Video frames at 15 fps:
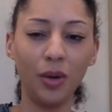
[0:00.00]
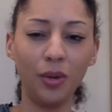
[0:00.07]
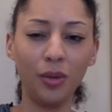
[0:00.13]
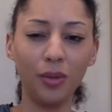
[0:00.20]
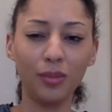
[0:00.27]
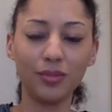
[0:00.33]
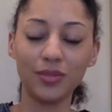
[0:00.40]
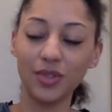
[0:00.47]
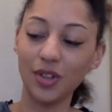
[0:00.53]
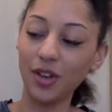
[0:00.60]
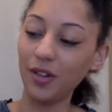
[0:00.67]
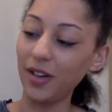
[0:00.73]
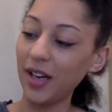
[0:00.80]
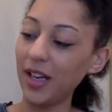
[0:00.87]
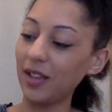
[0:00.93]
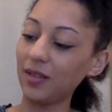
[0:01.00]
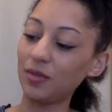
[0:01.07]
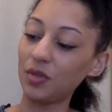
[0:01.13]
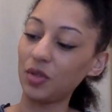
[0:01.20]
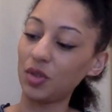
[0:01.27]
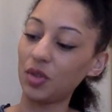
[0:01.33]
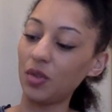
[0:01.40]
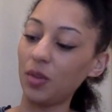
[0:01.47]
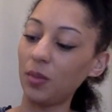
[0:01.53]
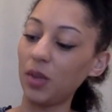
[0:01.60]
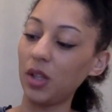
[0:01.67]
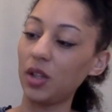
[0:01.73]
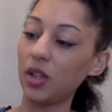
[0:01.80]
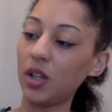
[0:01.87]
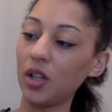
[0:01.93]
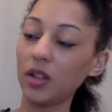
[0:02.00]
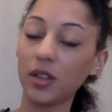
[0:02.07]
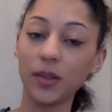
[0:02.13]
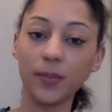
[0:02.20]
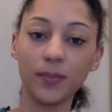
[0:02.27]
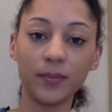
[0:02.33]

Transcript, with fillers: Oh, sorry, I've just dropped my hook.